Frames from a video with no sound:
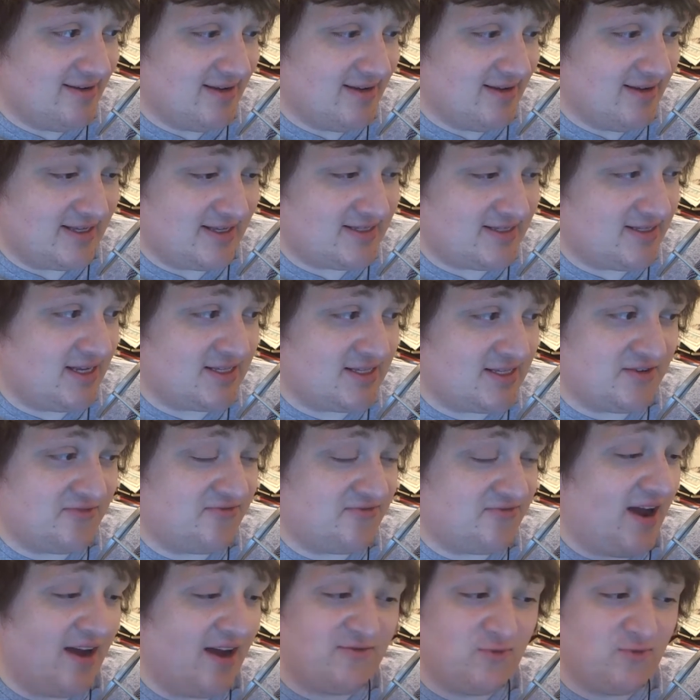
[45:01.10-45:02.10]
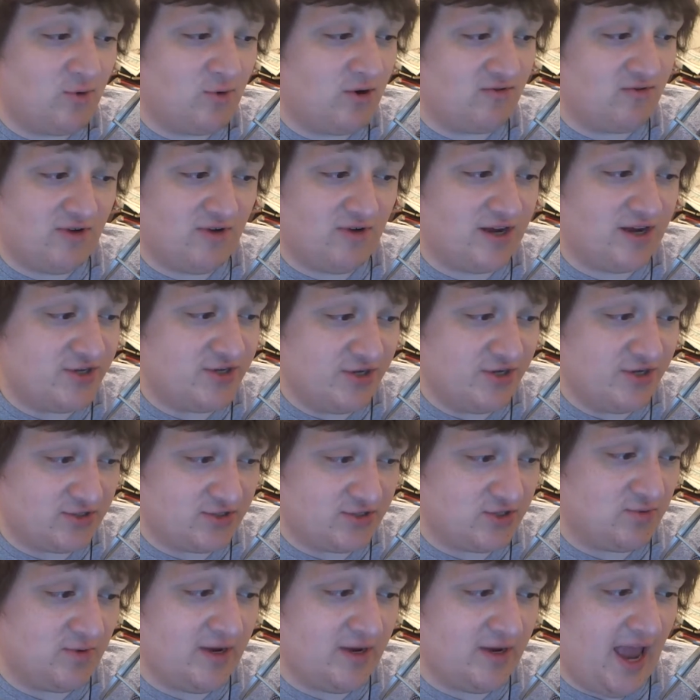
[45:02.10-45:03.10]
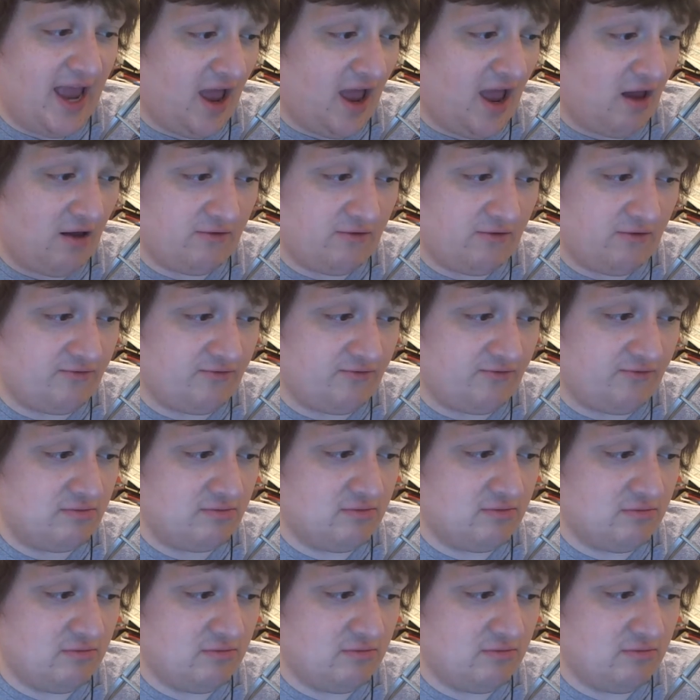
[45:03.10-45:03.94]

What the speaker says: It's a 5-to-1 ratio, so we have